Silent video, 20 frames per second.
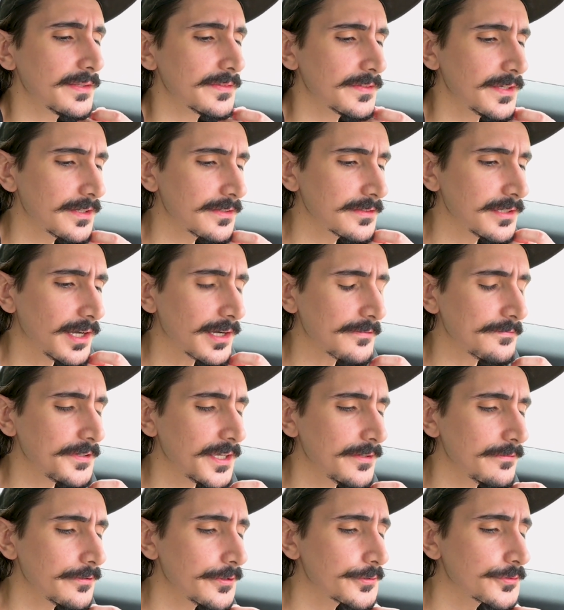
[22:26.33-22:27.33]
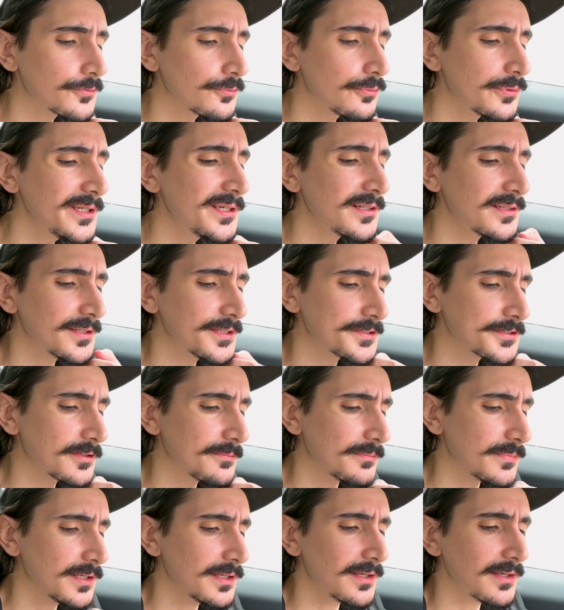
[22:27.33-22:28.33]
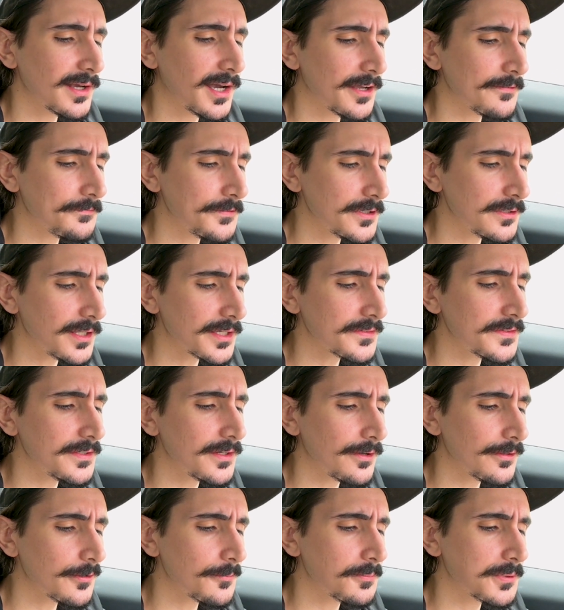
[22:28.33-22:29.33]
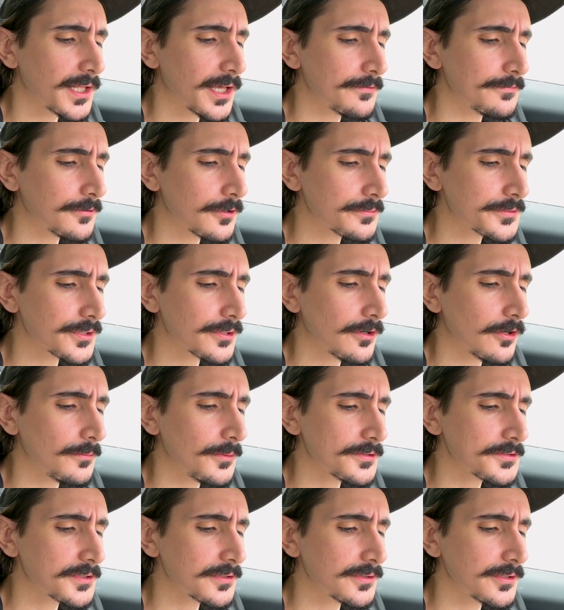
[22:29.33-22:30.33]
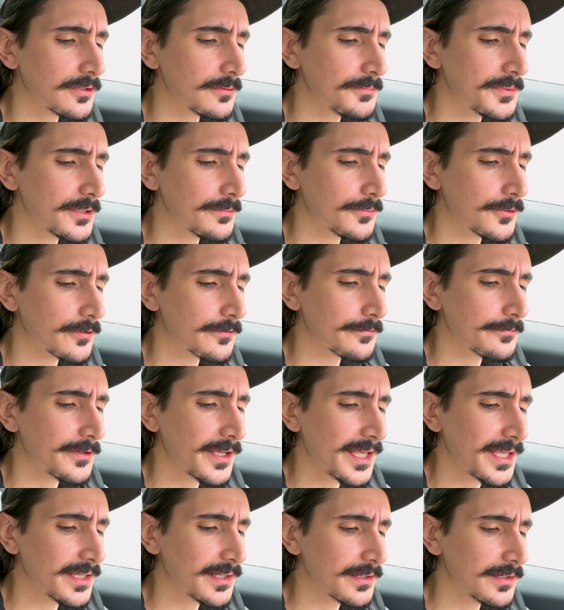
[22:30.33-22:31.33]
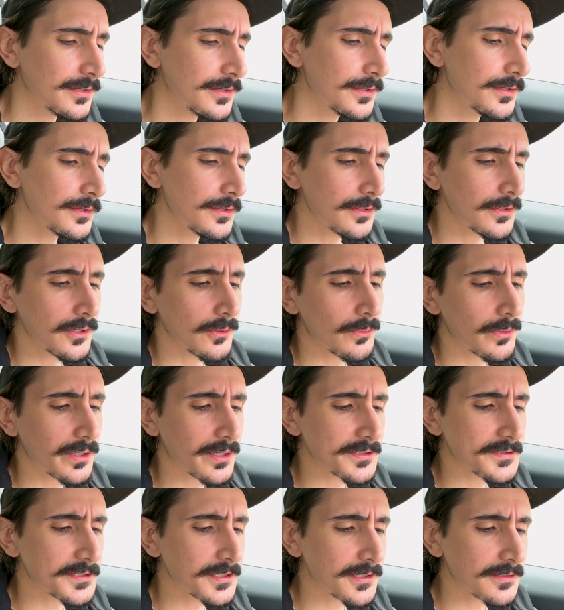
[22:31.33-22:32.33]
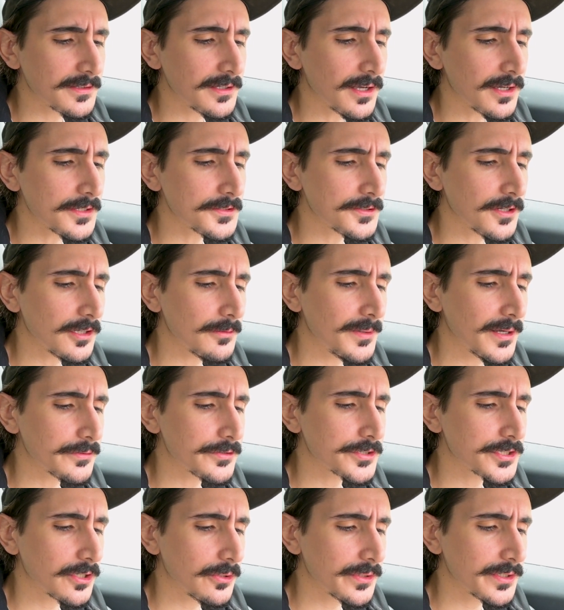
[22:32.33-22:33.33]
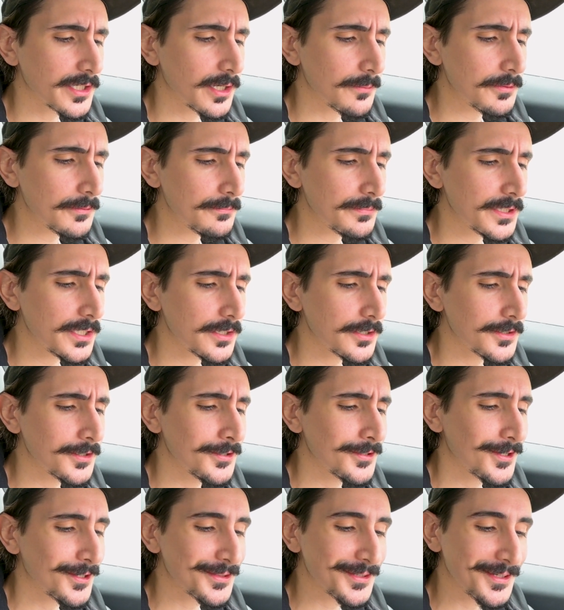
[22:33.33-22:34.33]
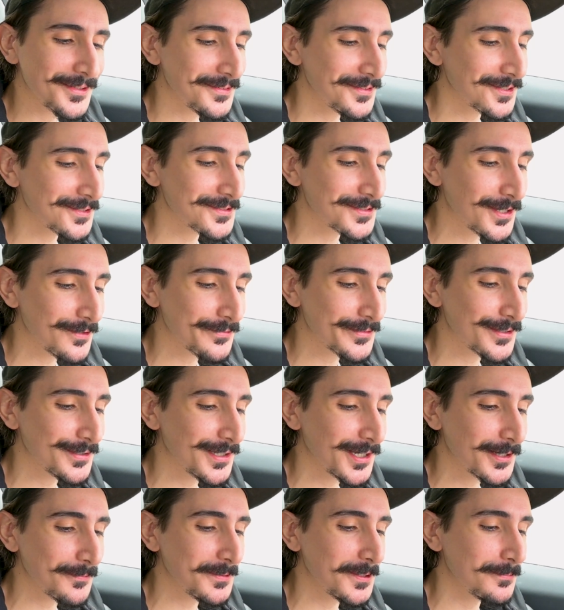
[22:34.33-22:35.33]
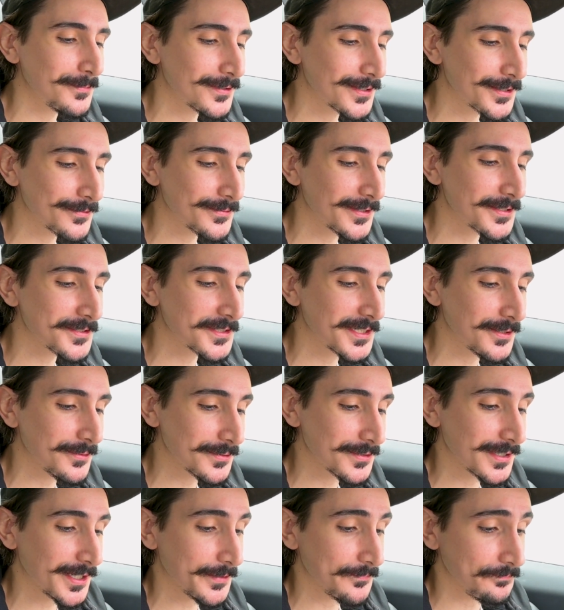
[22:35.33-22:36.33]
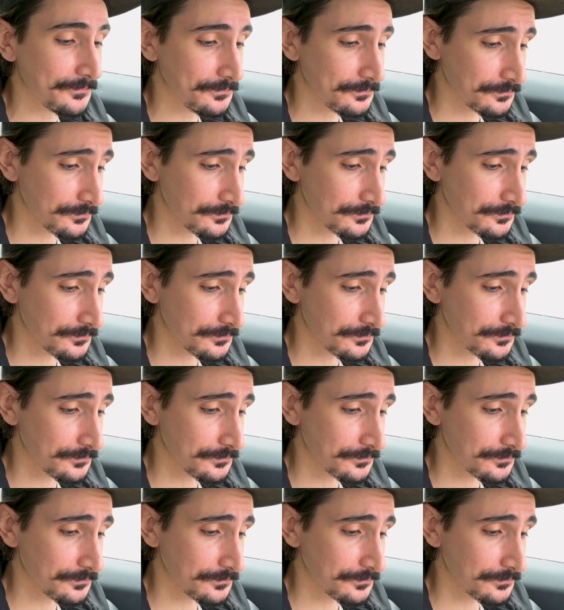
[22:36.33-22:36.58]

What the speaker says: TikTok favors realism. I feel like the other platforms are almost a little bit more vain, whereas TikTok is all about showing up and being your authentic self, and a lot of people can resonate with that.